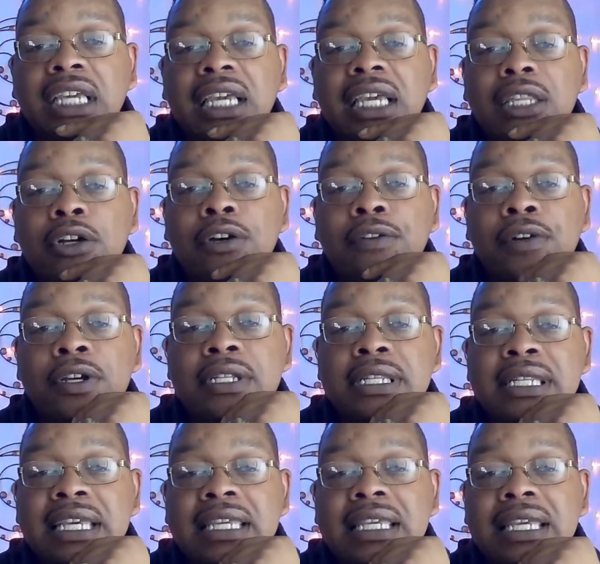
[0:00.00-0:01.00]
in the reverse,
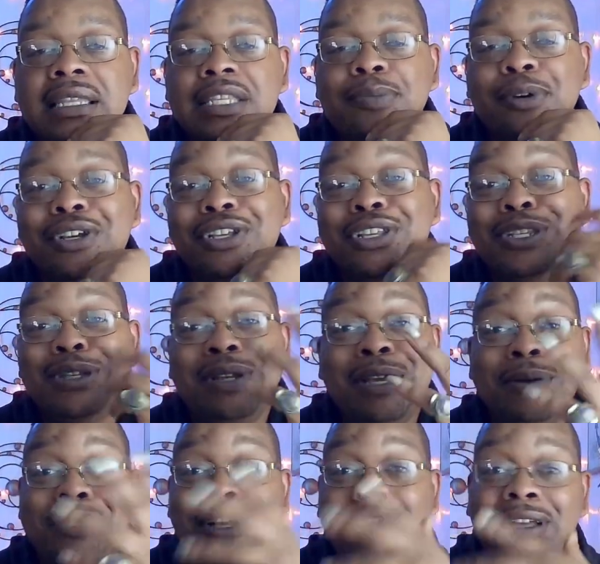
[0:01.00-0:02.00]
is like, yeah, this person knew they
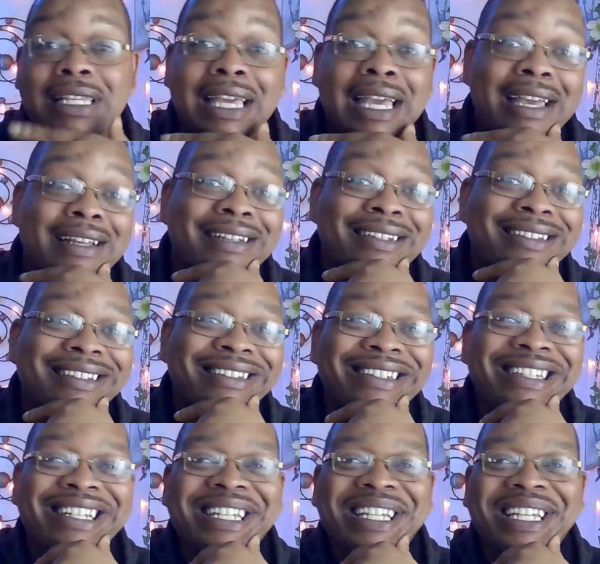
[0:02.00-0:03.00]
was all that.
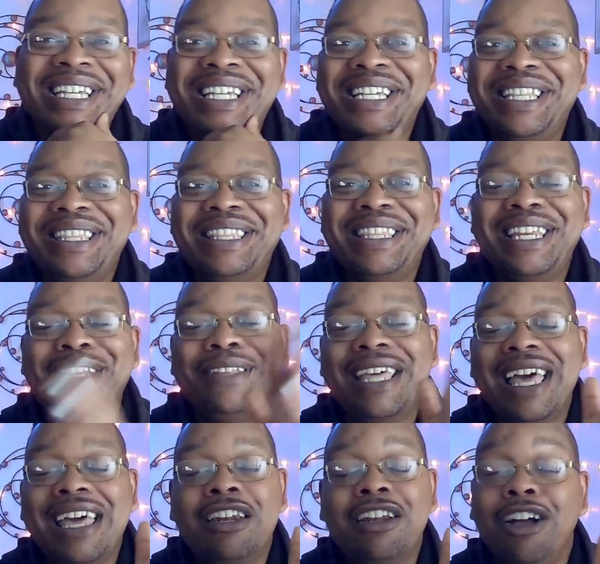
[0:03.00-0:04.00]
They knew they
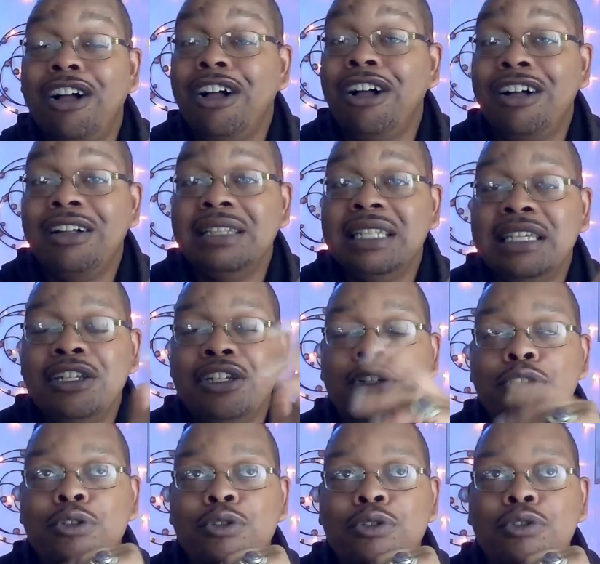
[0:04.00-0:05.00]
had it all. They
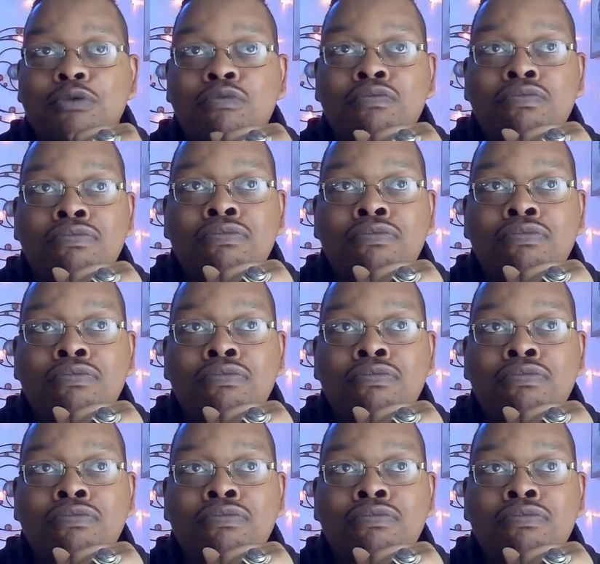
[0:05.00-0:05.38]
knew